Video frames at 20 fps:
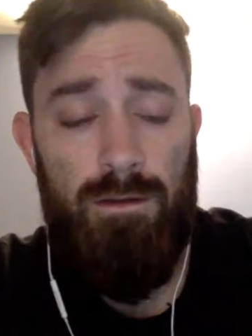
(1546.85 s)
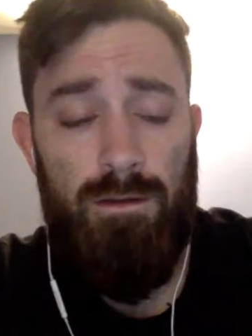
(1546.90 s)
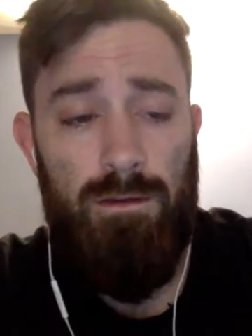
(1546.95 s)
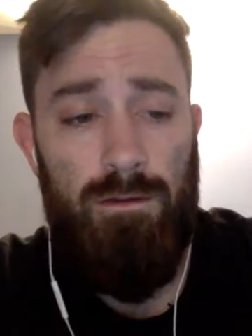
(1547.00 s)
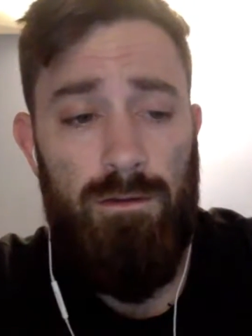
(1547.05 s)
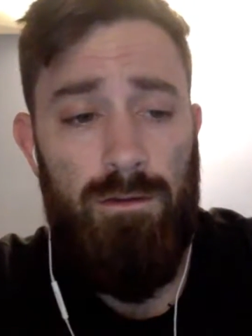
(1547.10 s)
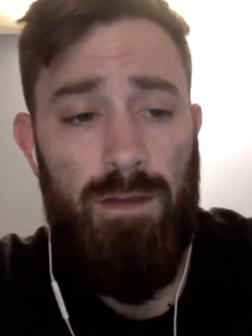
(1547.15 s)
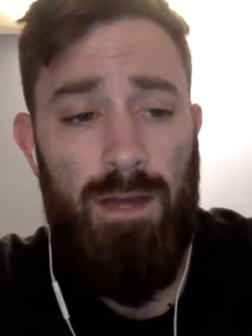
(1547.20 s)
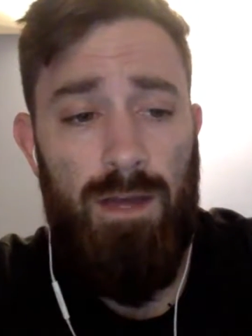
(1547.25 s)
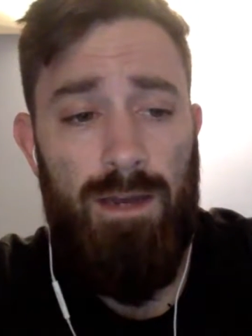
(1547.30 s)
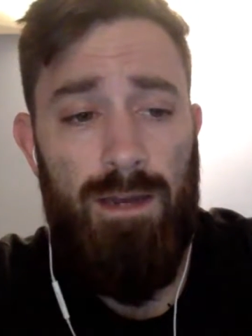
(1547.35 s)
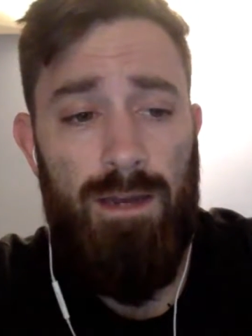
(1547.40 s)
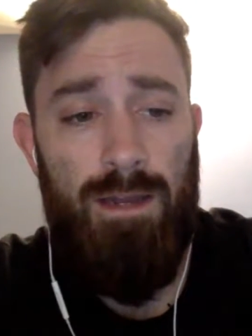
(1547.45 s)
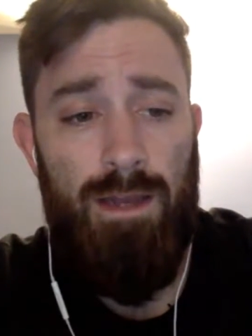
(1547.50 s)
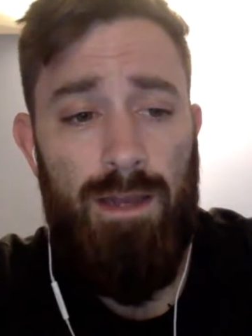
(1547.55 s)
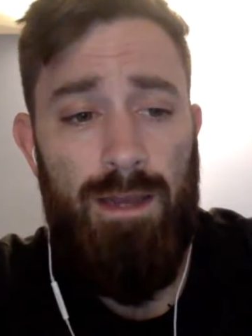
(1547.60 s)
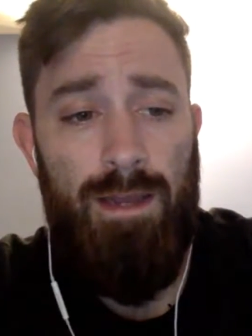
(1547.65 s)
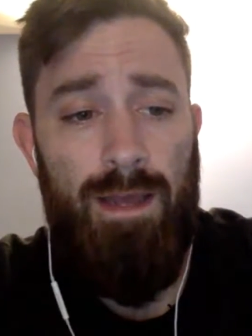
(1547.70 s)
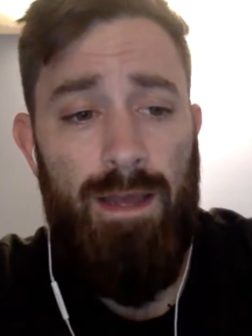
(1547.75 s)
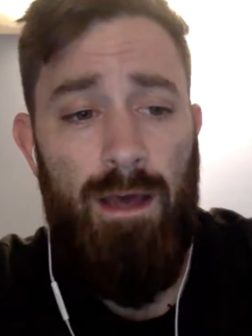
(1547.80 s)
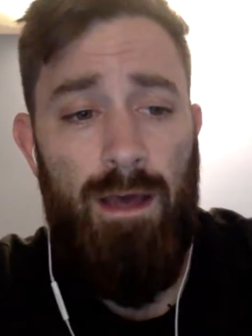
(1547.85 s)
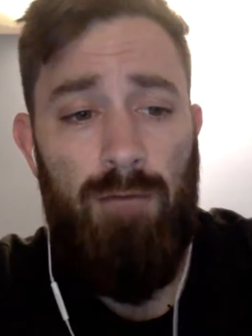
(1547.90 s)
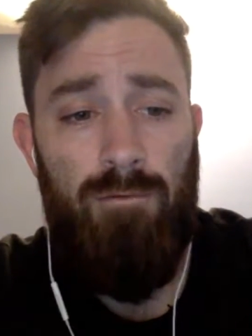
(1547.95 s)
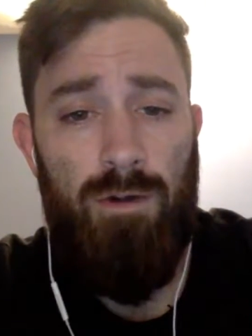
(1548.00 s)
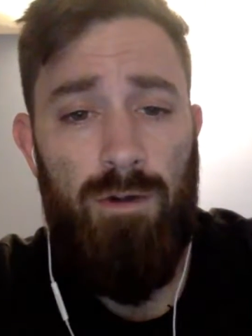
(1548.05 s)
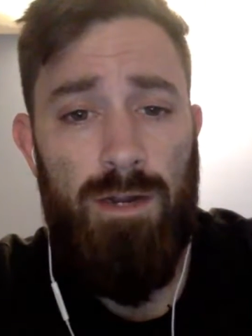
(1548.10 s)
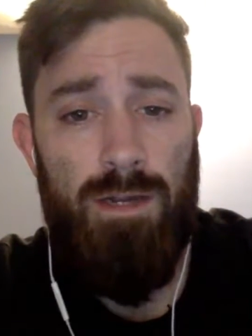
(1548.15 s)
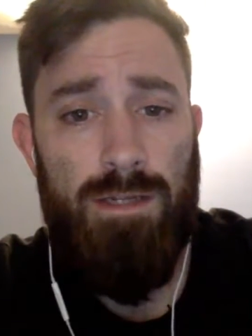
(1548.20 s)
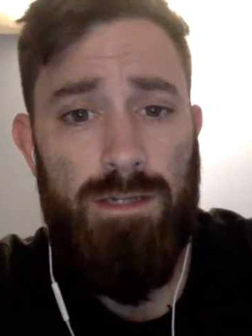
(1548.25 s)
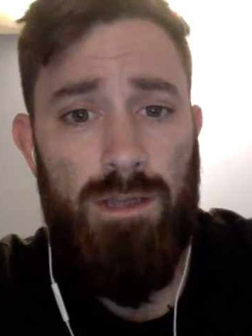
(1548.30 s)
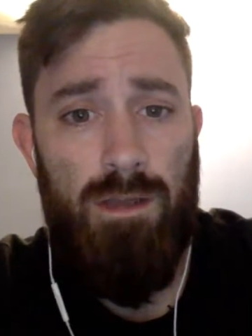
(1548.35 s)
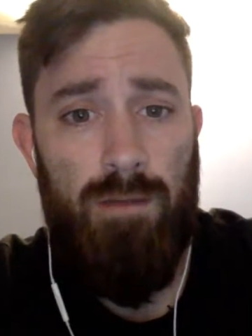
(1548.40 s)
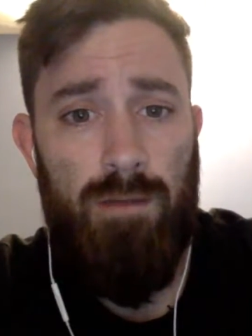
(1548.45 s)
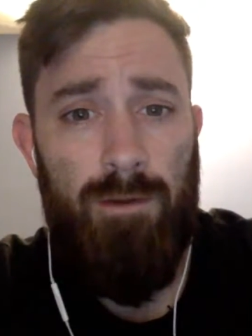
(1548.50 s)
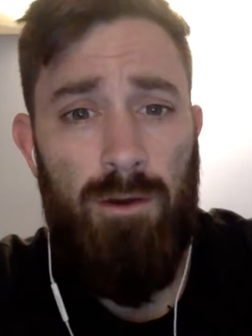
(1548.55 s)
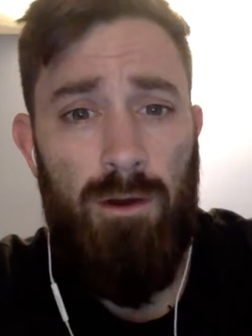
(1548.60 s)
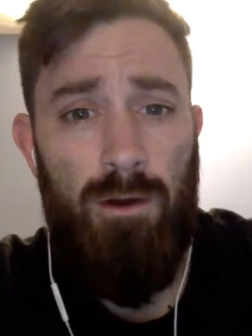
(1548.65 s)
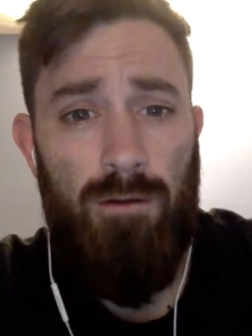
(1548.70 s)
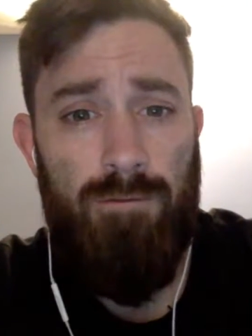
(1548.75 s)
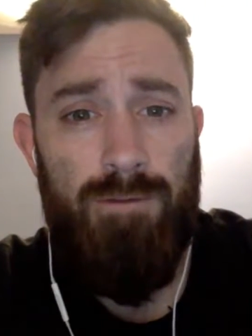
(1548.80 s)
You got Eddie Alvarez coming
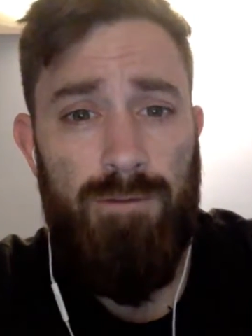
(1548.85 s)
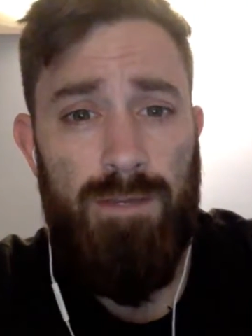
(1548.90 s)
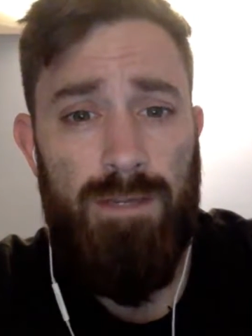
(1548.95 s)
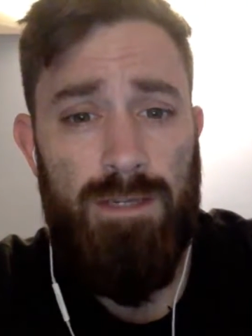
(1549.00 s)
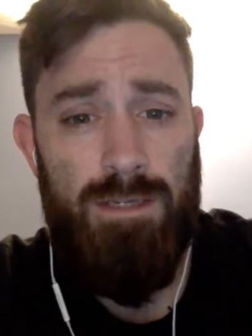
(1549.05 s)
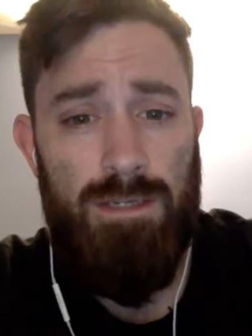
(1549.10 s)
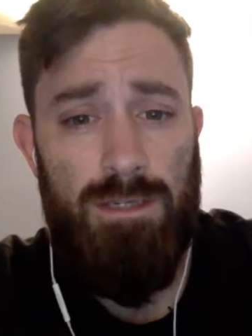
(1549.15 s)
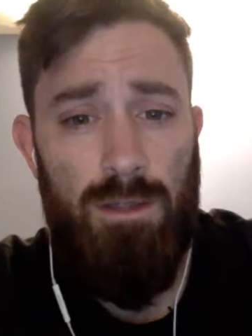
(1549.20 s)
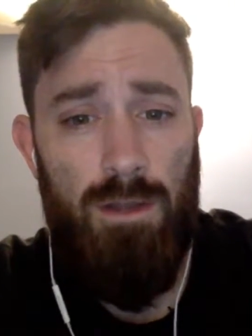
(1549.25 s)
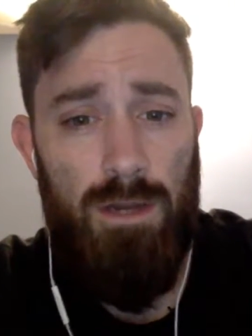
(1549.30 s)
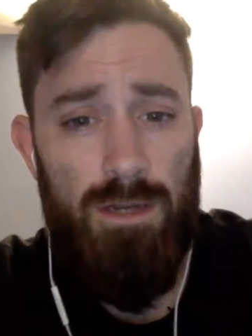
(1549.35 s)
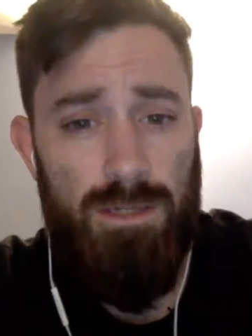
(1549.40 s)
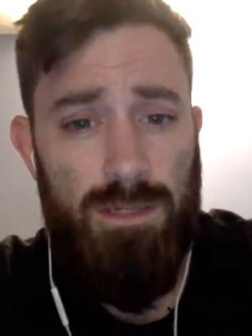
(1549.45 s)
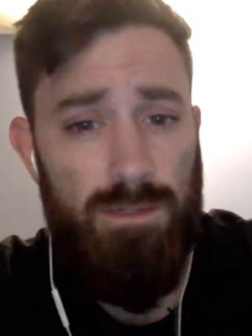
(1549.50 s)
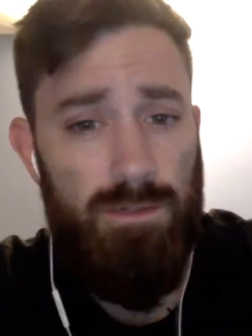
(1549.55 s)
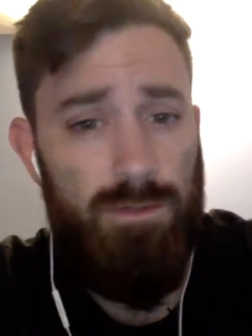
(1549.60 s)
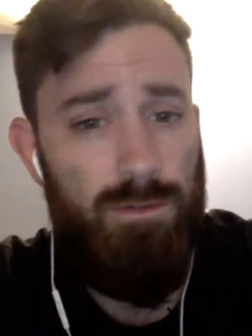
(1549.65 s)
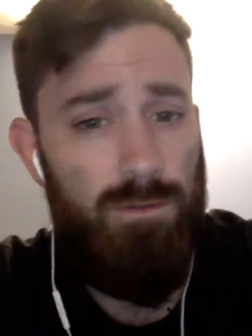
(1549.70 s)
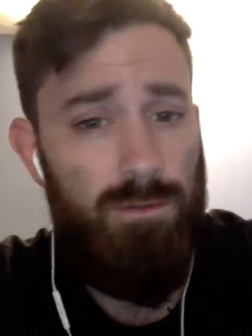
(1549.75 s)
off his loss to